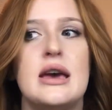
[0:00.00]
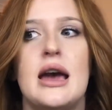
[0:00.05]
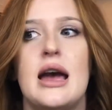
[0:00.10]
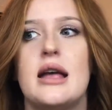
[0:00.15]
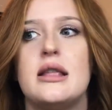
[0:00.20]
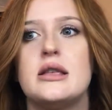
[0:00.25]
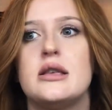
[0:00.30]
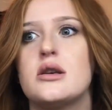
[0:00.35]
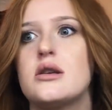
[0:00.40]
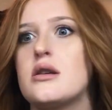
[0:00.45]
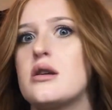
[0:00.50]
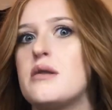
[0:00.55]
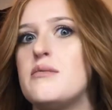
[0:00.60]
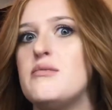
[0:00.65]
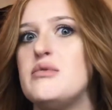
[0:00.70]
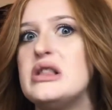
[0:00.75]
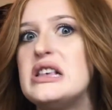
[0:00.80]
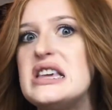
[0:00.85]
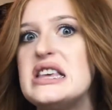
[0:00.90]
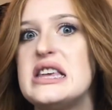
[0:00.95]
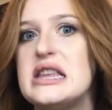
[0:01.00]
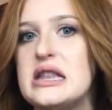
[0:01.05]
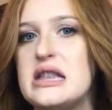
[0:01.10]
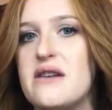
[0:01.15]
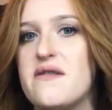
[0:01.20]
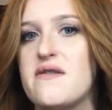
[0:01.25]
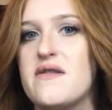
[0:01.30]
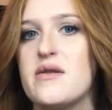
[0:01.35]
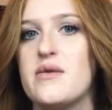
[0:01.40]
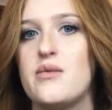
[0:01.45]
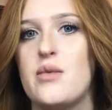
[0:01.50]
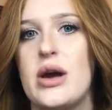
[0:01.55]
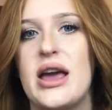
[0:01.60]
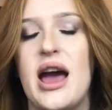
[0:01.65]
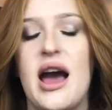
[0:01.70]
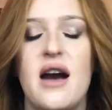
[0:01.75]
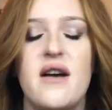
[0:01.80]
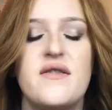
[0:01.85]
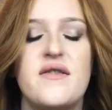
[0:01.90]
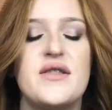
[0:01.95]
and then look a completely different way
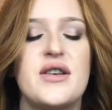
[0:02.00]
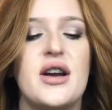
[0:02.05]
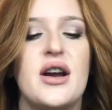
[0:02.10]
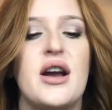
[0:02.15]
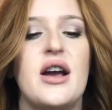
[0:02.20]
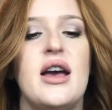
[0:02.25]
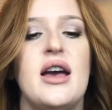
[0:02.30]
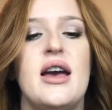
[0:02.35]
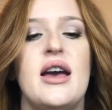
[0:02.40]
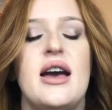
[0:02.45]
after.